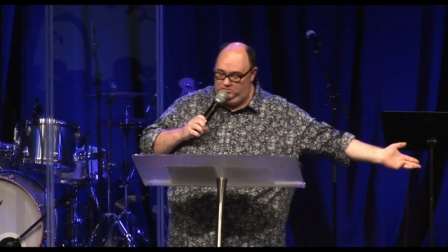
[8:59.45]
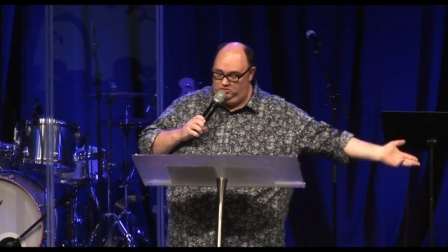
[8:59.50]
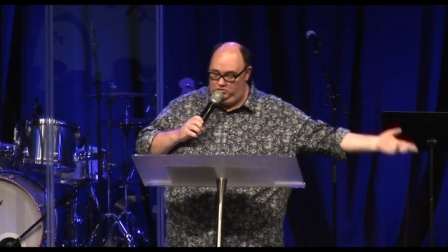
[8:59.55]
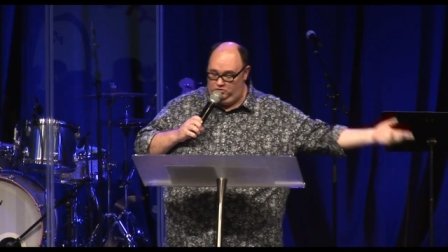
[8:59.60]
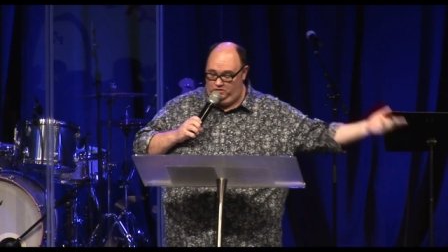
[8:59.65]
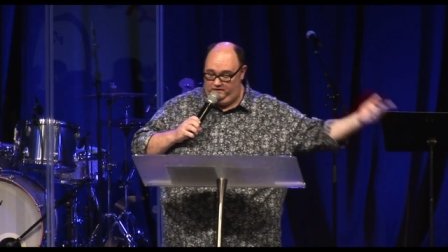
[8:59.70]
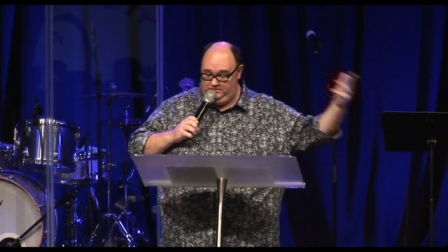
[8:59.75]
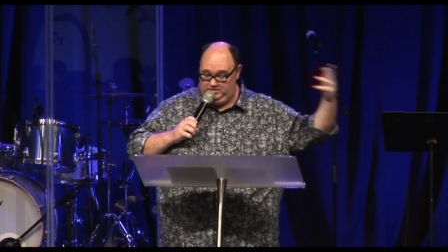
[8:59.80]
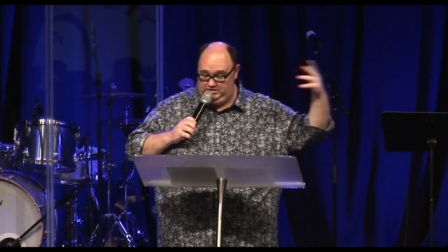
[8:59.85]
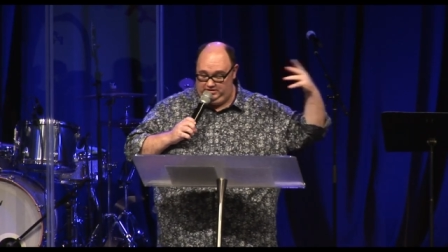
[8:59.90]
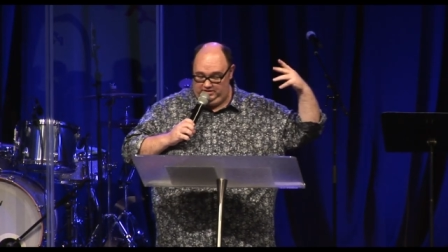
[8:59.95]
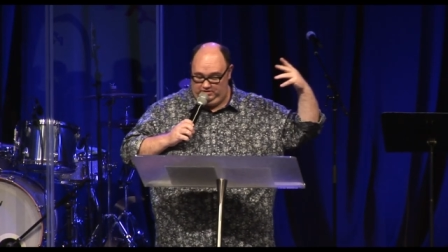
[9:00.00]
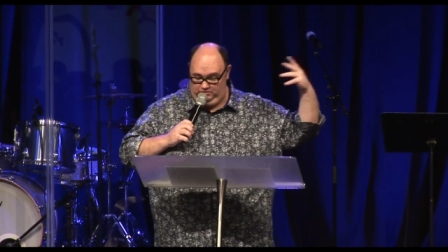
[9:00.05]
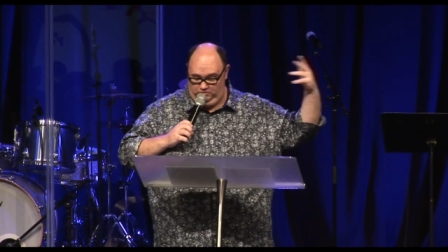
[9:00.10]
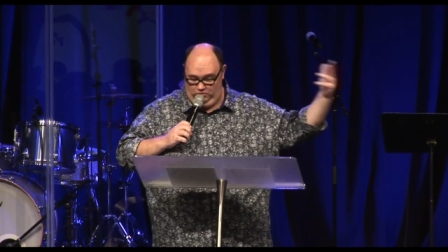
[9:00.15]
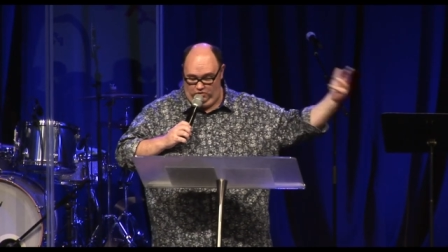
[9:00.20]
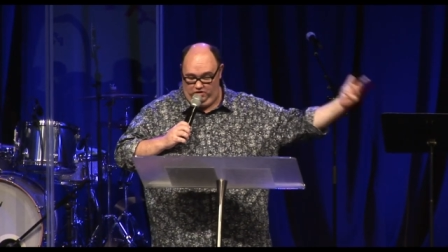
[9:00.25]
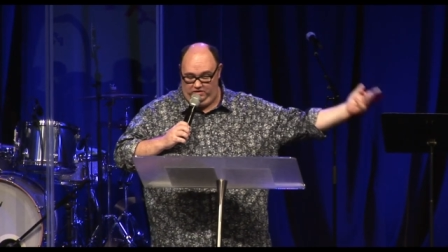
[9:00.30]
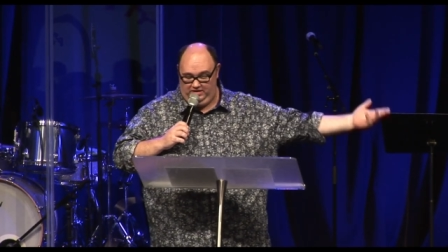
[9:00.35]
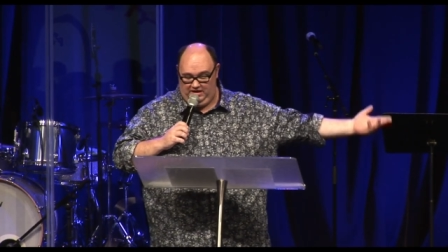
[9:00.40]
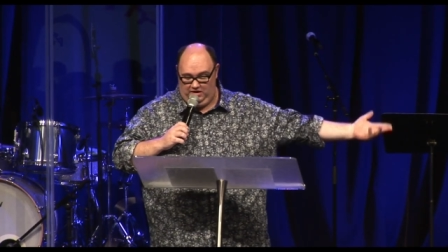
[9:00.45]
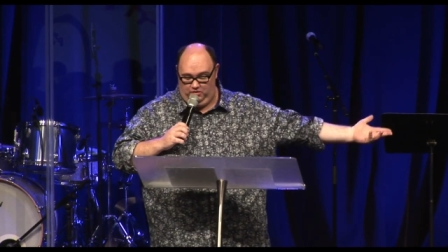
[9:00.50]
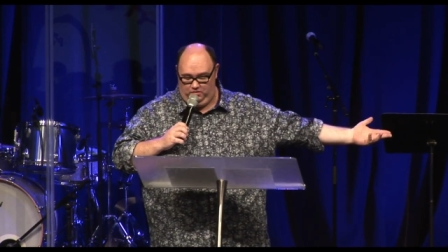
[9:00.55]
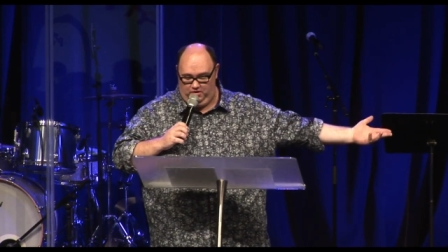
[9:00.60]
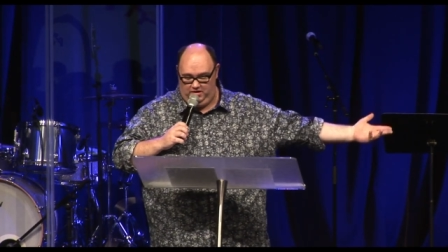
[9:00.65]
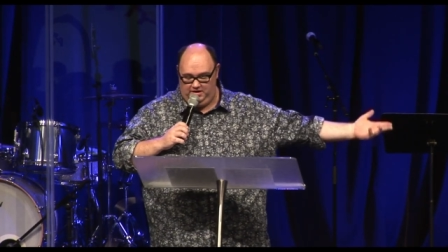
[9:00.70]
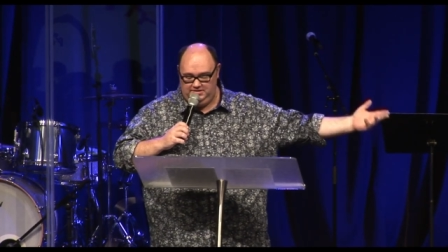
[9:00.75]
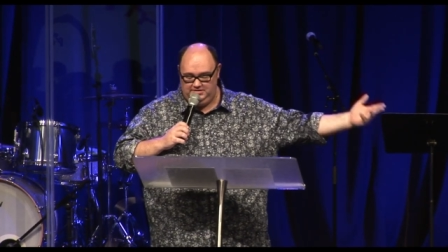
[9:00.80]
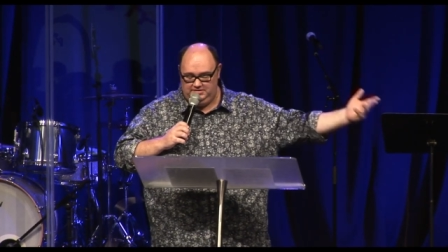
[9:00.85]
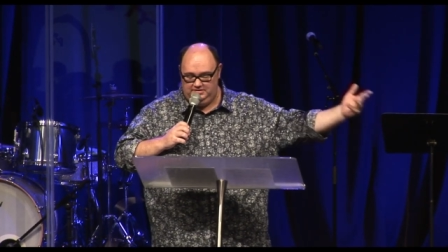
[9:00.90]
who obviously weren't that
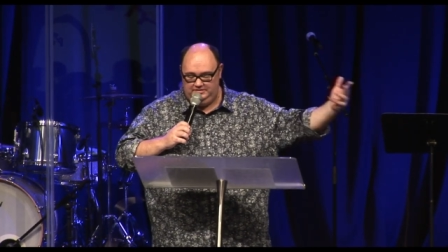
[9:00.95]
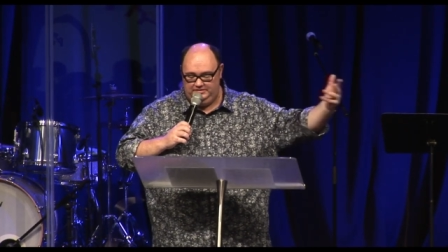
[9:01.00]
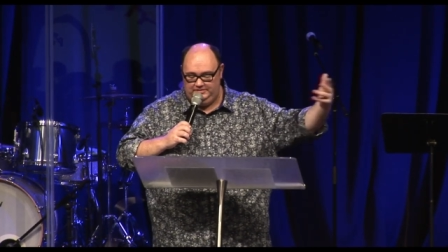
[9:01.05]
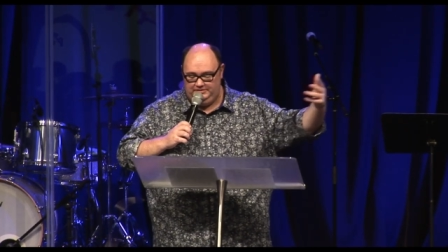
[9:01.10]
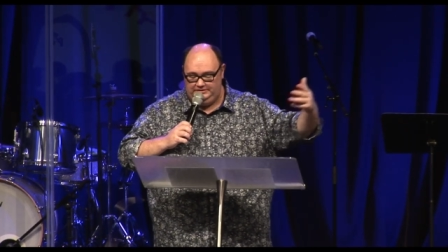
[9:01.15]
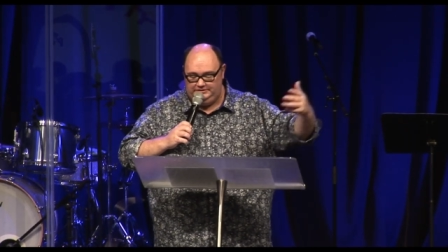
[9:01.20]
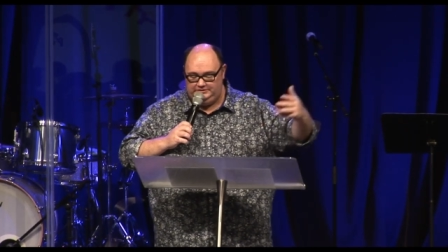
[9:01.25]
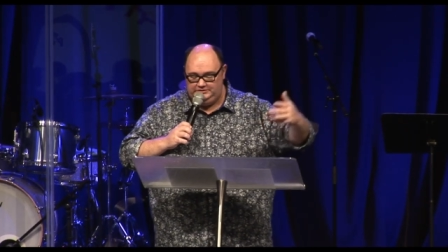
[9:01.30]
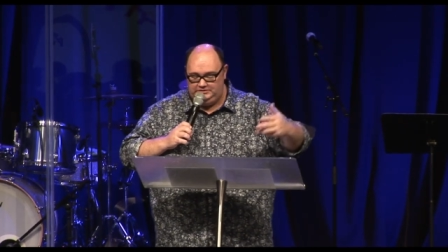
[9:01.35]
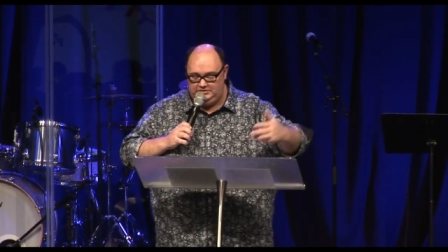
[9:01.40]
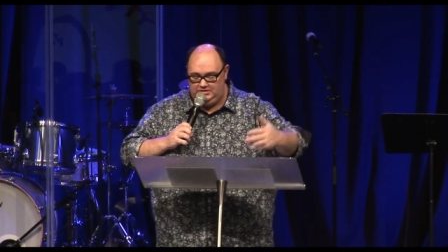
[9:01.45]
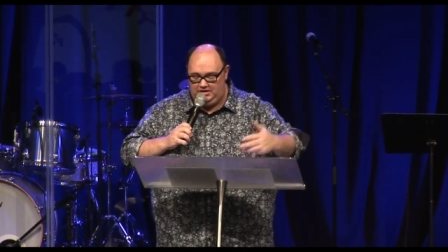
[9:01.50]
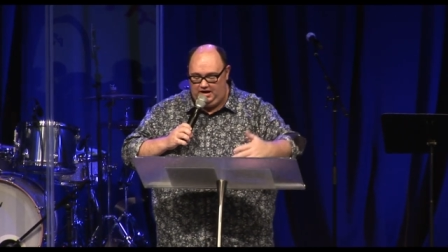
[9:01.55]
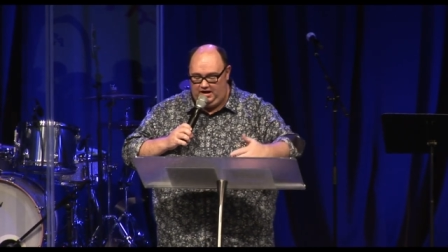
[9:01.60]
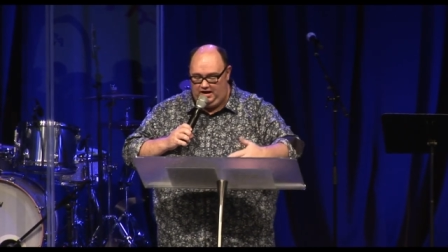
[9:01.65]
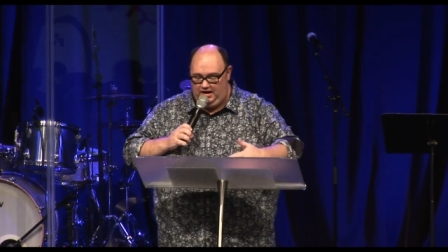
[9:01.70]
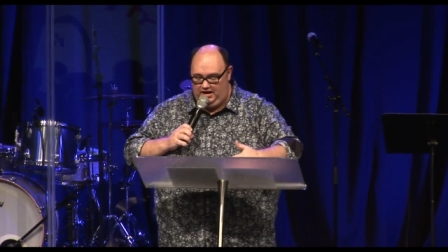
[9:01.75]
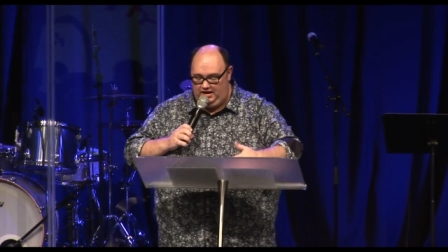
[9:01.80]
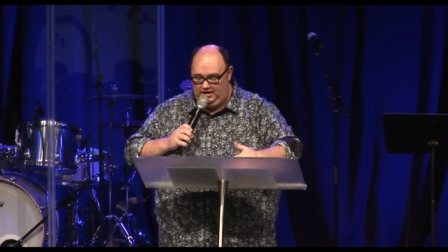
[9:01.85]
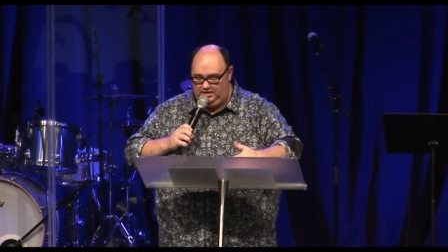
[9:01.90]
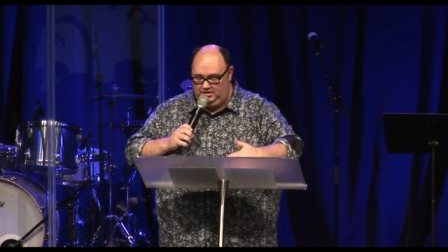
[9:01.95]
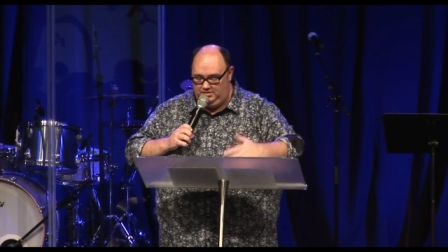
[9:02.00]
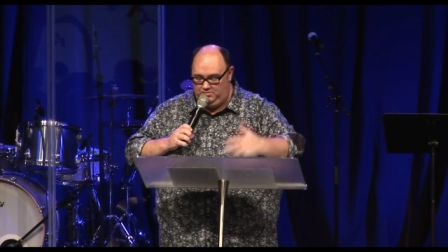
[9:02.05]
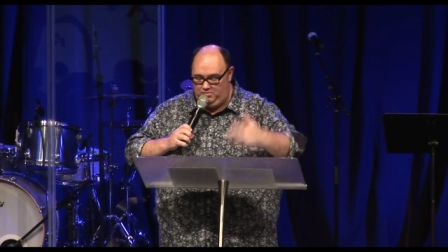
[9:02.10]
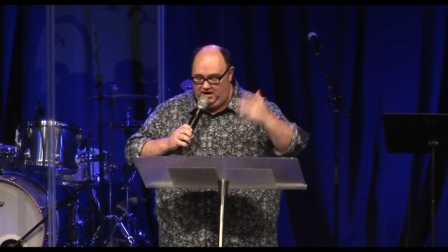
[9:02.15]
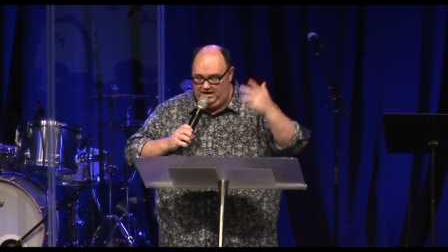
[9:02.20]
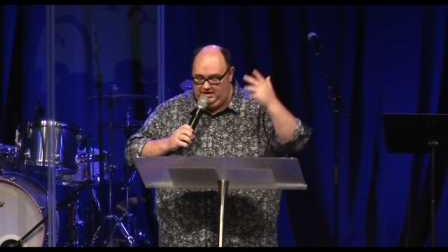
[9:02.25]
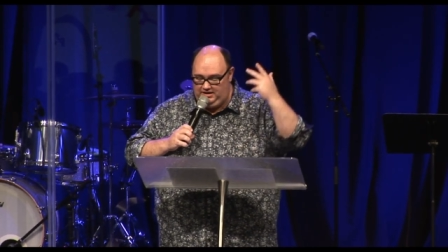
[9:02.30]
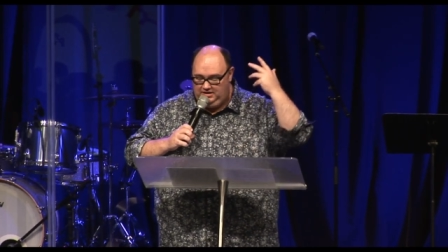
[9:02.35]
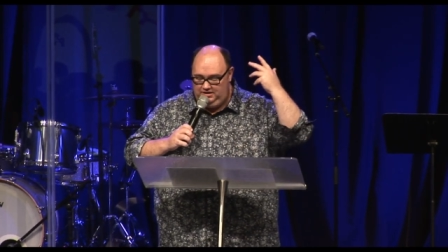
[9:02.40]
wise, uh, in
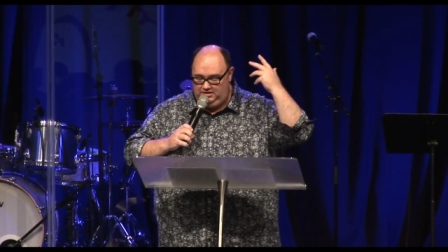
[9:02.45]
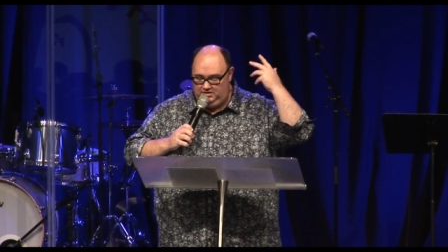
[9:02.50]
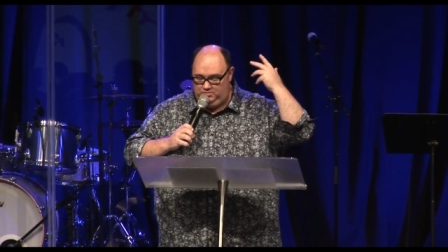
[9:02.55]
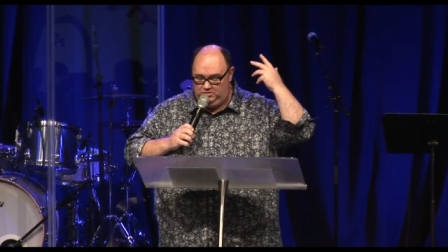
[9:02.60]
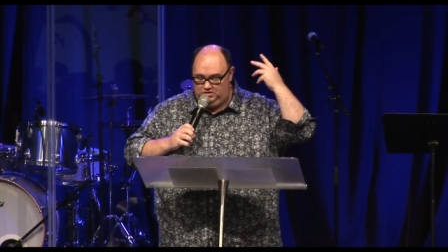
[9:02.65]
my kingdom